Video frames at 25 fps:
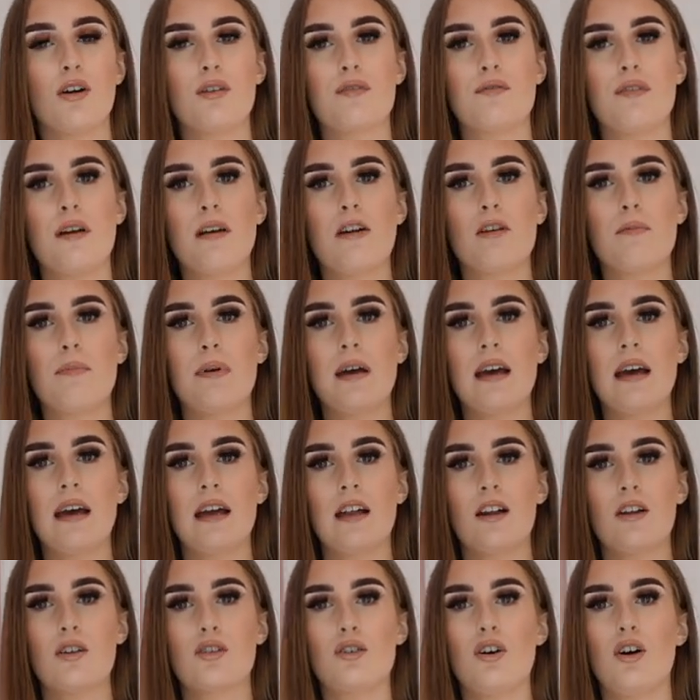very
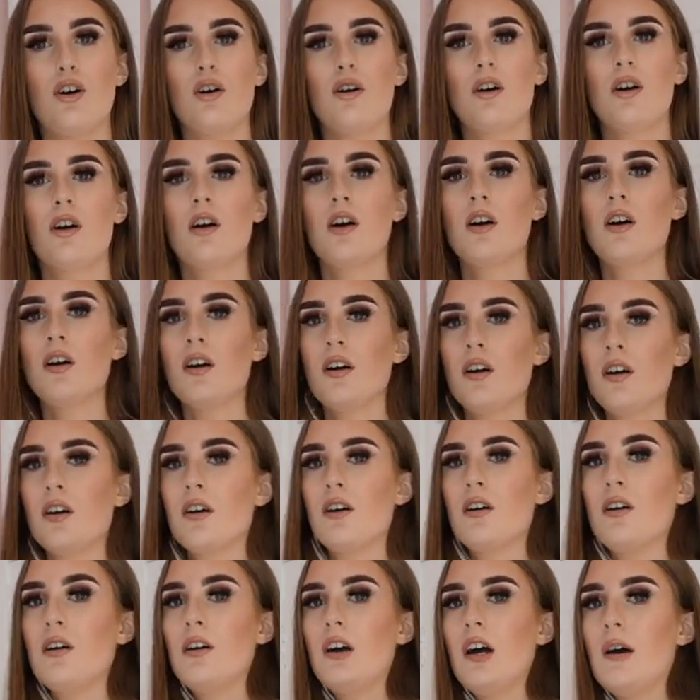pale, got
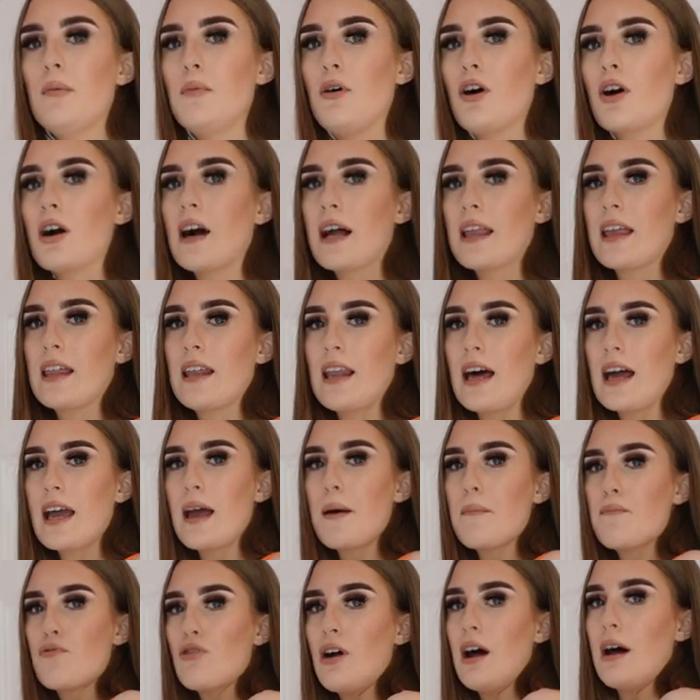a more kind of
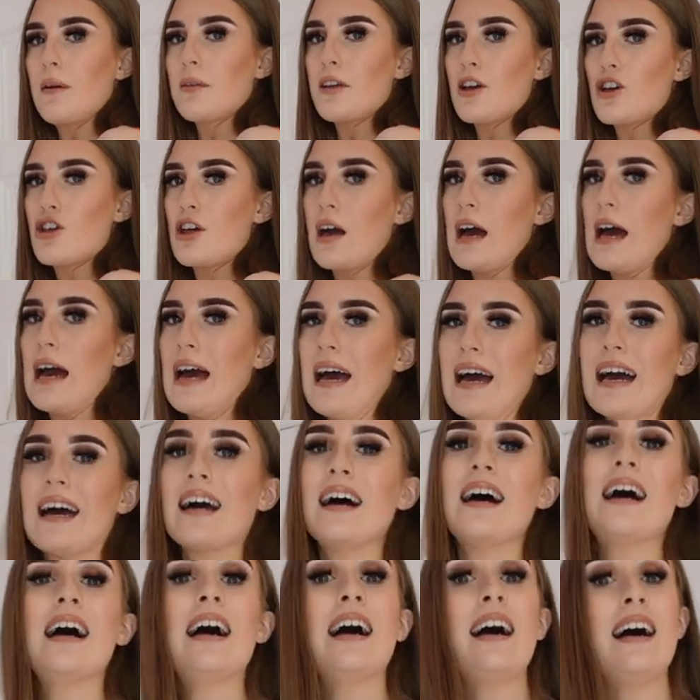lighter brownish hair,
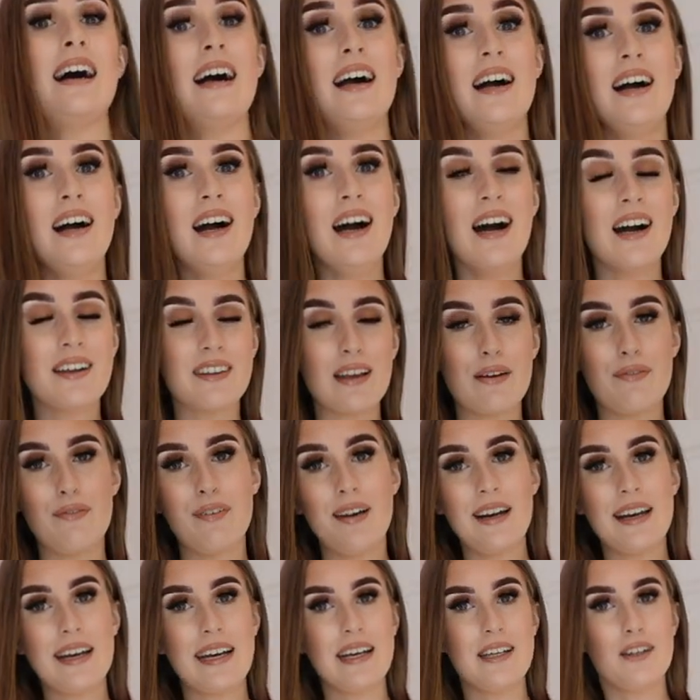
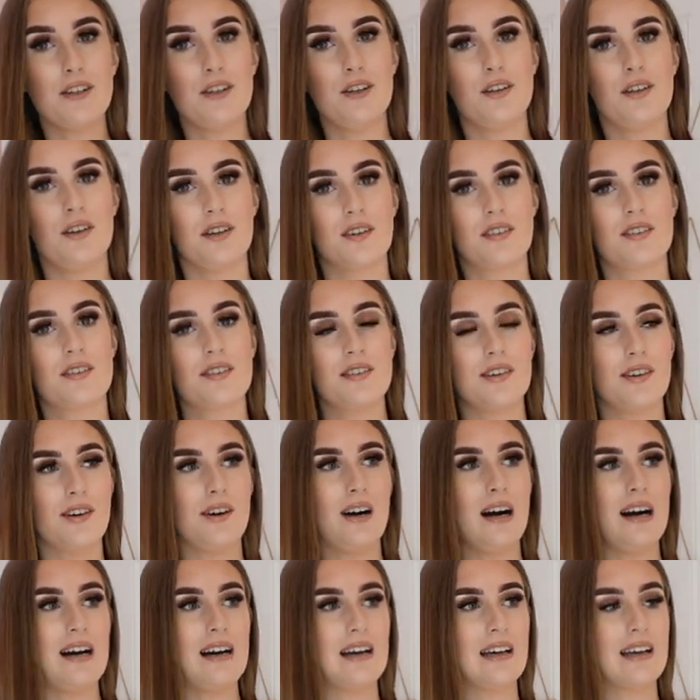definitely a no. So
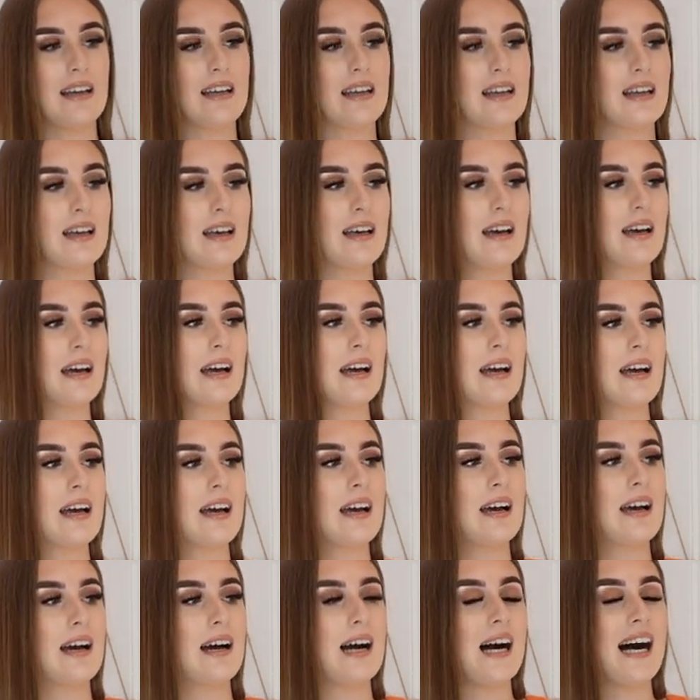I
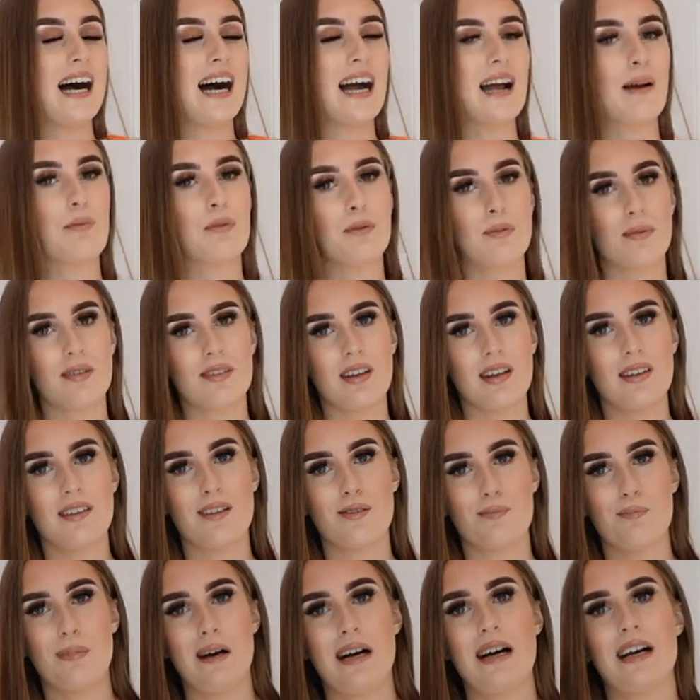am going to be sending this
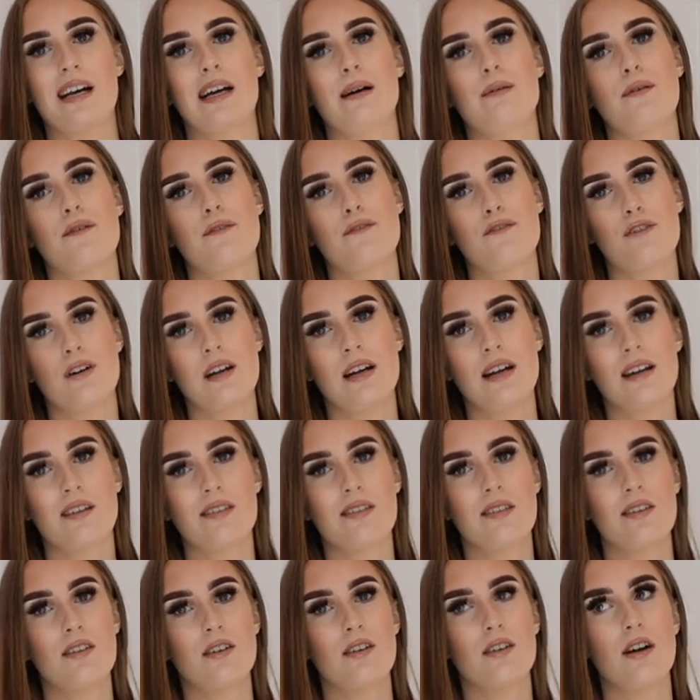back, I'm afraid.
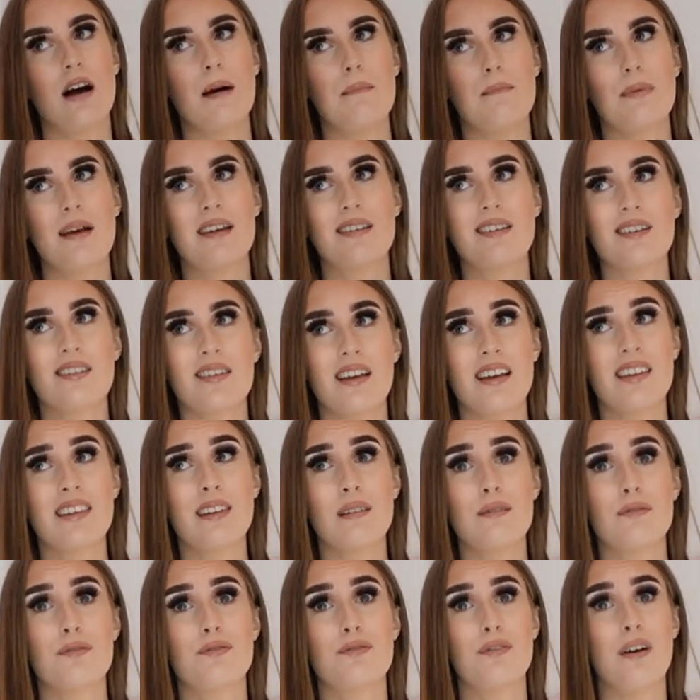So I'm basically
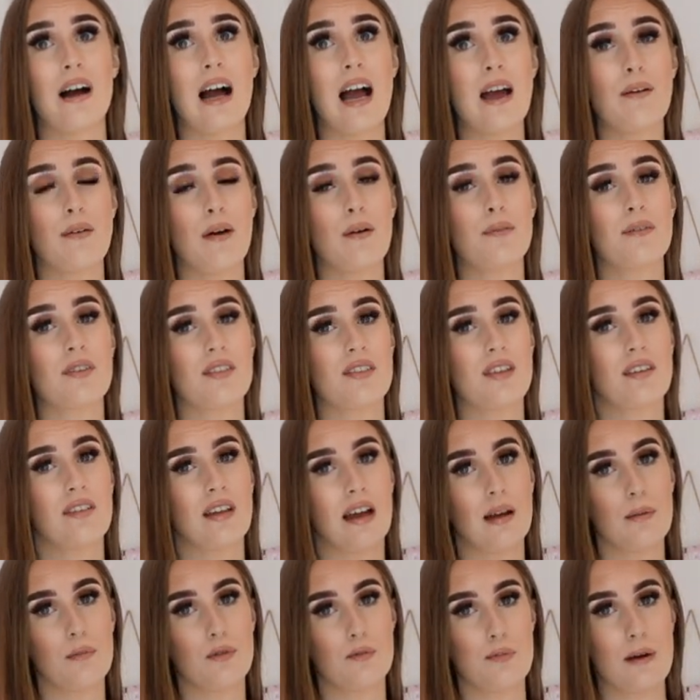sending 5 out of the 6
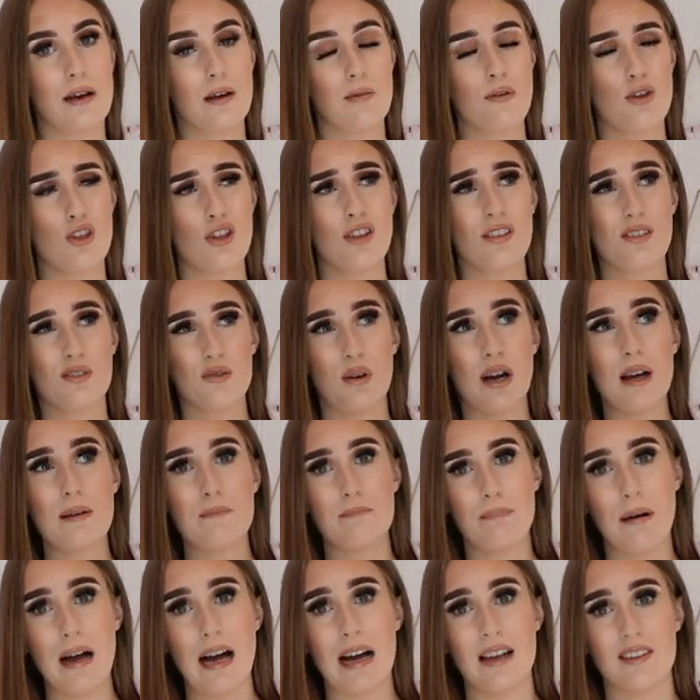items back, which is
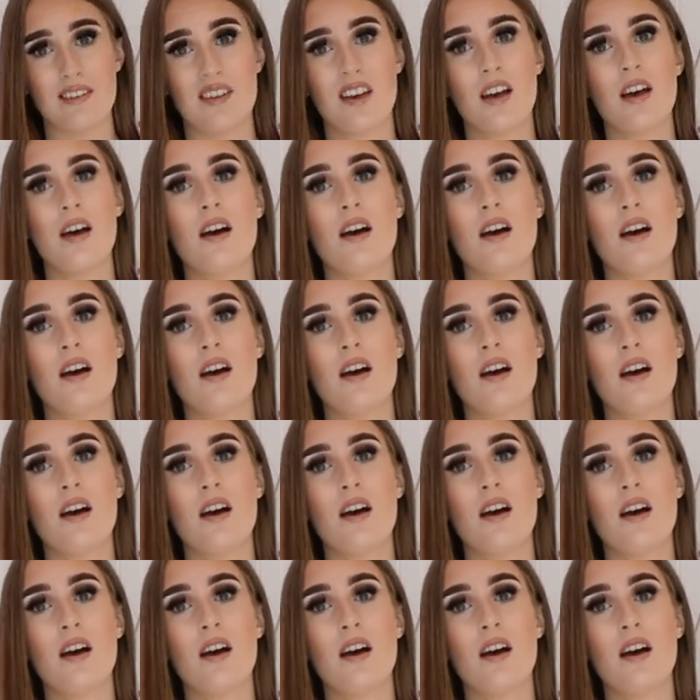quite bad